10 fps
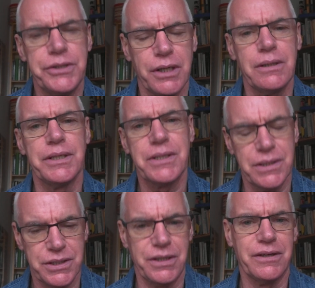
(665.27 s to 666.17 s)
Douglas
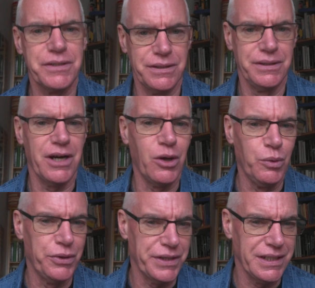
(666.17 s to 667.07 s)
that started the
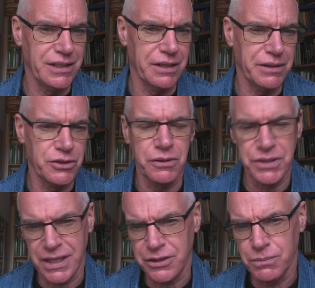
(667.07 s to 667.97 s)
whole thing going.
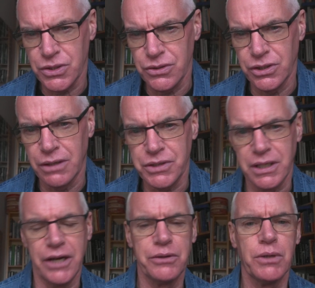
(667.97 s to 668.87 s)
Douglas Adams, as you know, is the
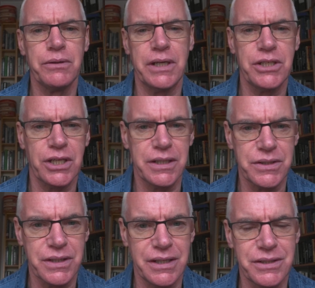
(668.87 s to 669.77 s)
guy that wrote
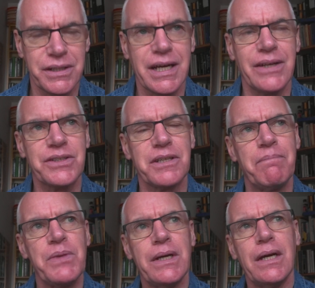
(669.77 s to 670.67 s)
Hitchhiker's Guide to the Galaxy.
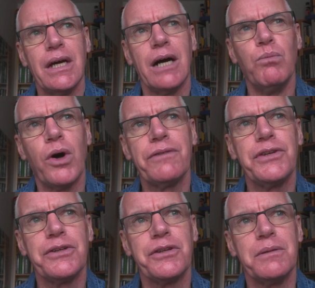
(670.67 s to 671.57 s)
And one of
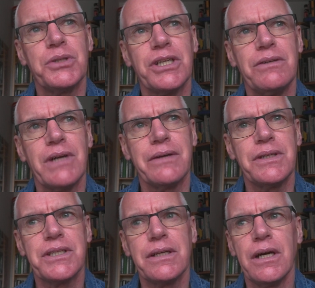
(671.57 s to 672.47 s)
the other of them turned around and he
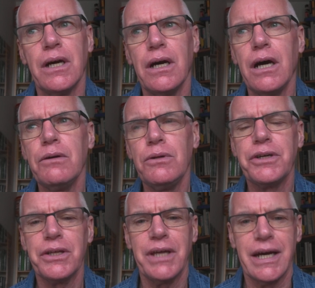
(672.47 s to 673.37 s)
said, oh,
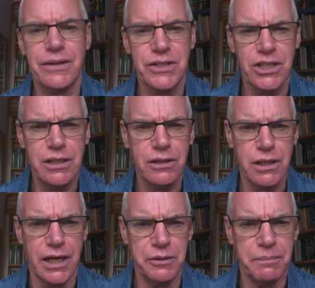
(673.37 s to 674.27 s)
look at that, there's a
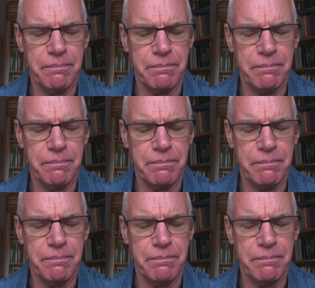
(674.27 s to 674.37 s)
Ludlow.